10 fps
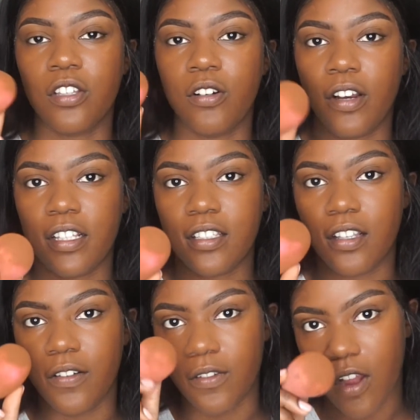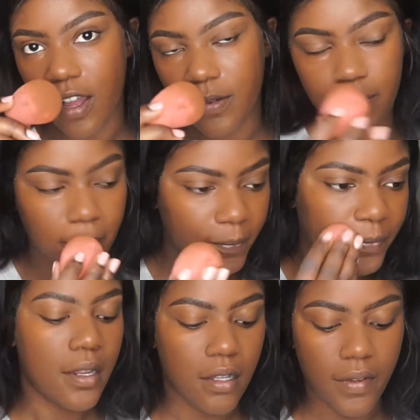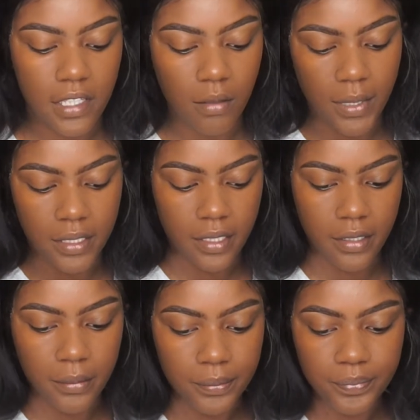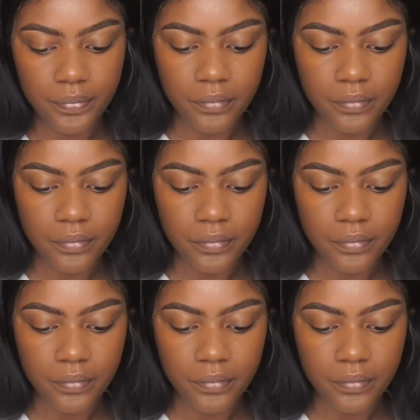the grace of God. Now that's all blended in.